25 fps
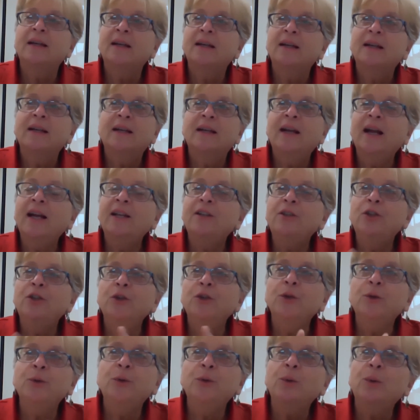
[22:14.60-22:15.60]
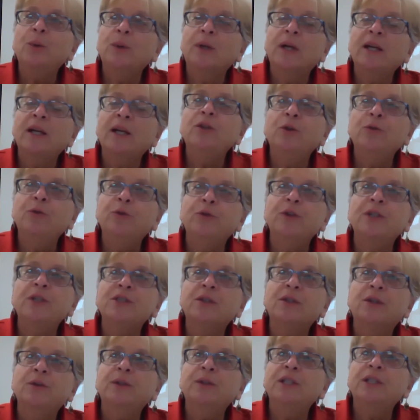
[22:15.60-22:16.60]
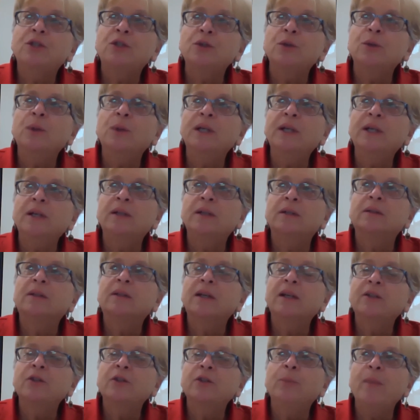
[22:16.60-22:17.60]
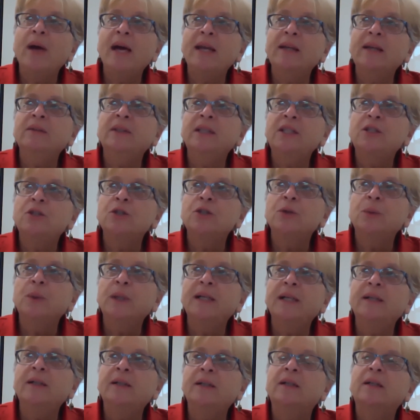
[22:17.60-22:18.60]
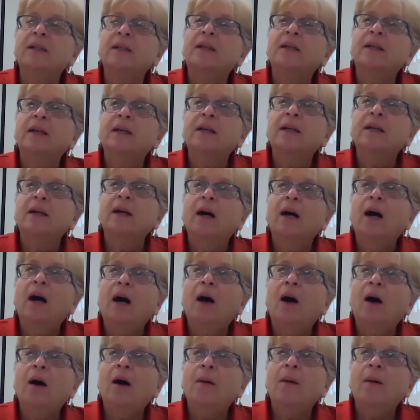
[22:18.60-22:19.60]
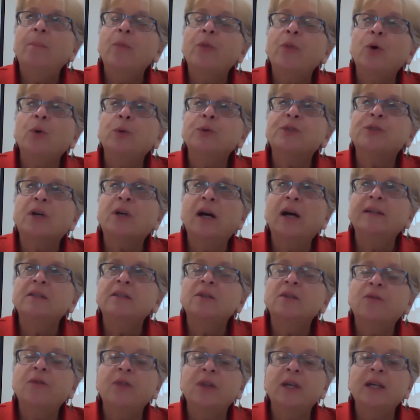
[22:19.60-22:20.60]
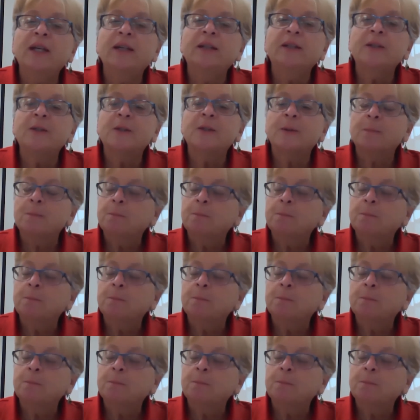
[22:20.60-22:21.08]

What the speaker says: Can you physically do it? Can you mentally do it? Those kinds of things.